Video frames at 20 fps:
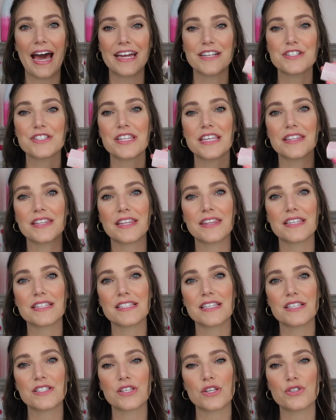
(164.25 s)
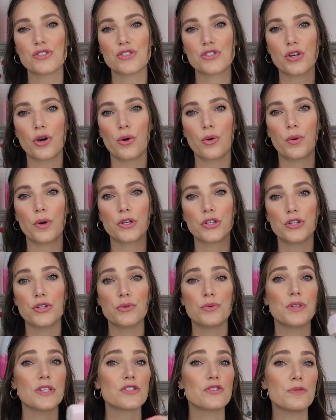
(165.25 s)
I just think that this is so
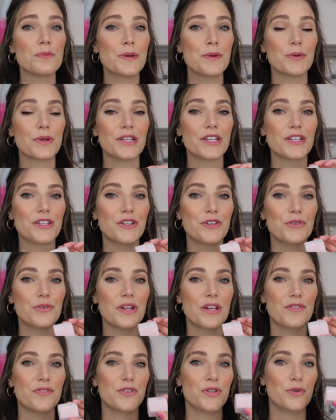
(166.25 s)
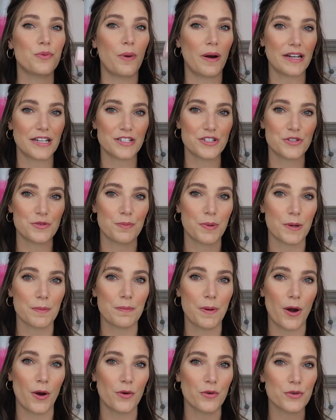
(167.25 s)
cute. This would be really cute if you wanted to
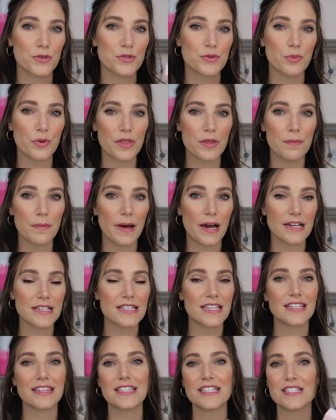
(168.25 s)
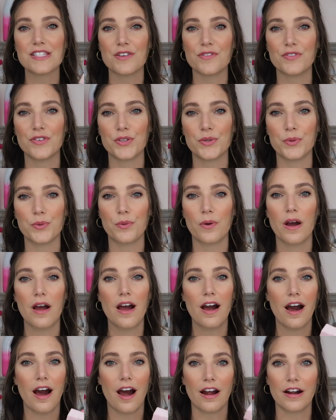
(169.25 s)
propose with a box like this, if you
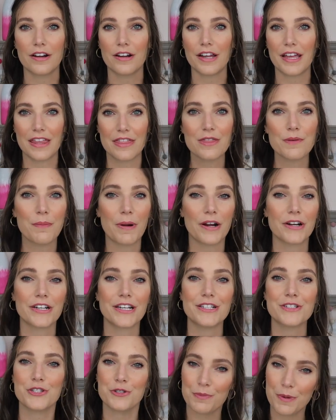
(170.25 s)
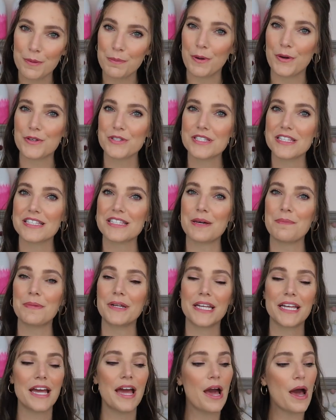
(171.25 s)
are in the market to propose to
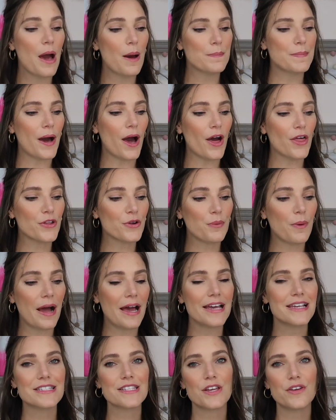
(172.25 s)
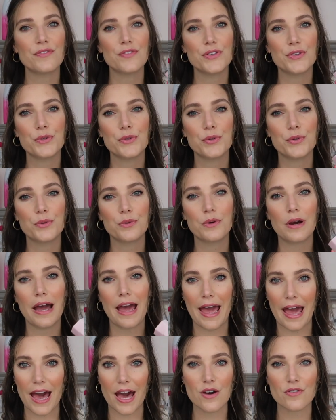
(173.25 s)
somebody. But otherwise, if you
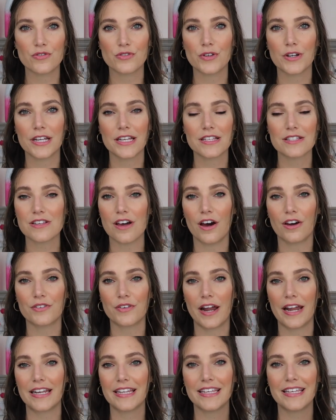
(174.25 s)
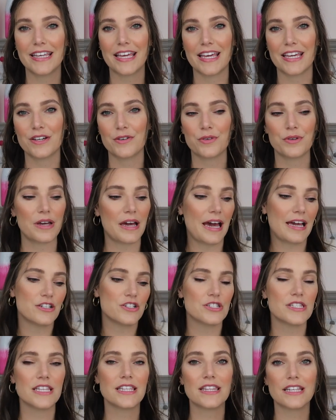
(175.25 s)
have rings already, I
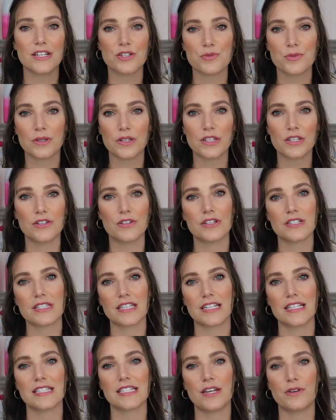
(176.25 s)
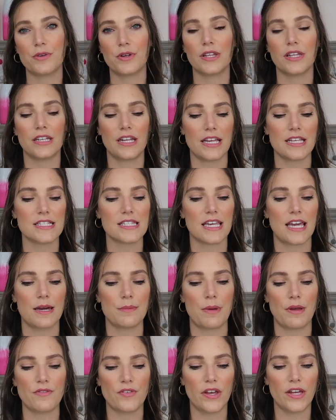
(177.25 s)
just think that it's really cute. It's gonna sit really nicely on
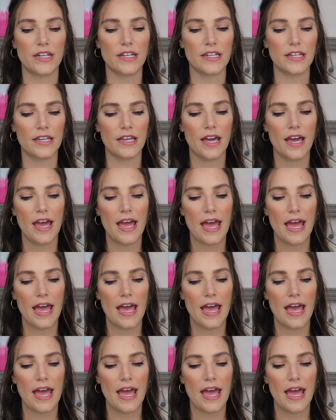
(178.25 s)
my vanity.